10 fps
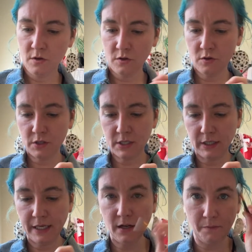So just a
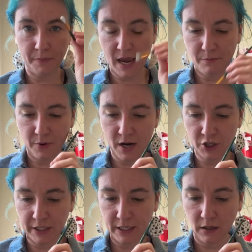little
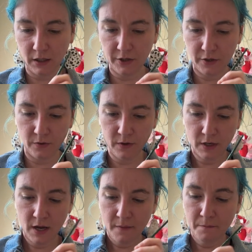paintbrush, little glue.
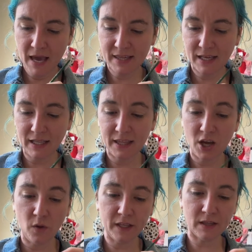Basically
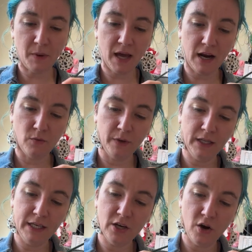the only spot I
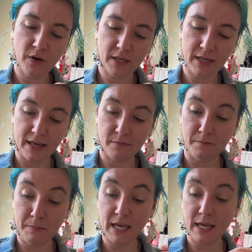really notice as
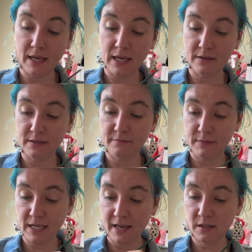being in
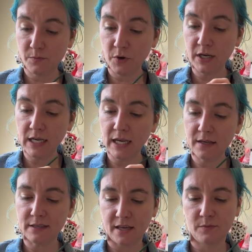desperate
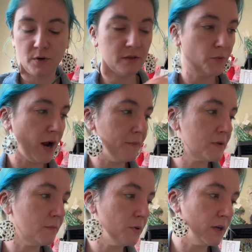need, desperate is
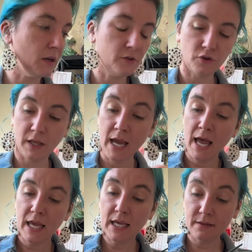perhaps putting it a little strongly,
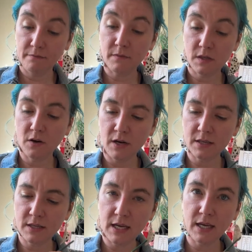in
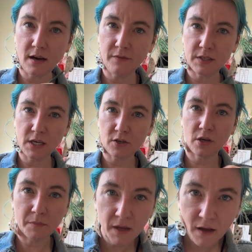serious need of the touch
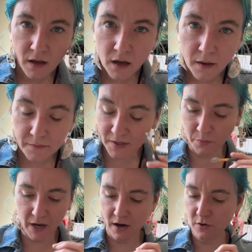up. I'm
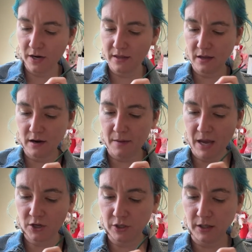still paranoid that I'm
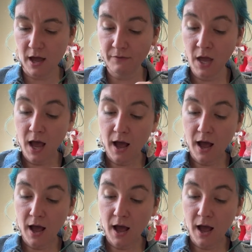actually live.